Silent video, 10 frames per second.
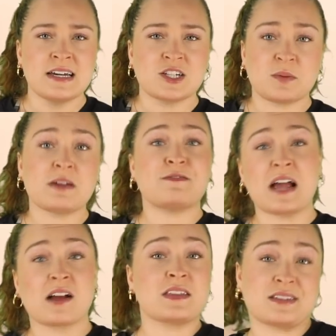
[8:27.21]
To be
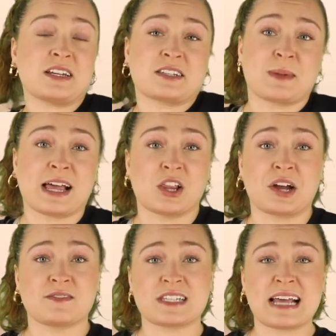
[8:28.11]
fair, this does make a
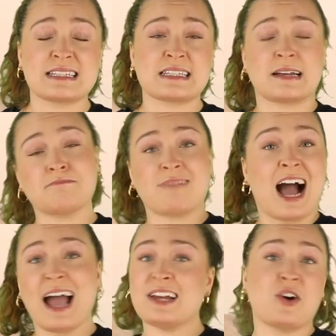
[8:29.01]
lot of sense, and
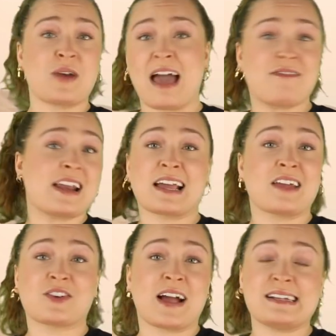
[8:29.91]
I don't have any
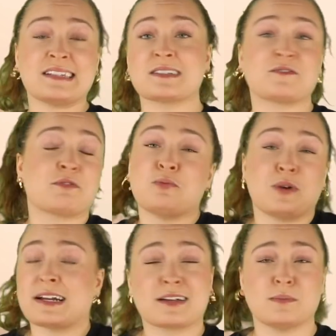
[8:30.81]
other ideas for
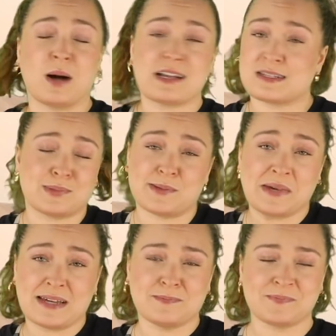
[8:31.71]
what it could possibly be.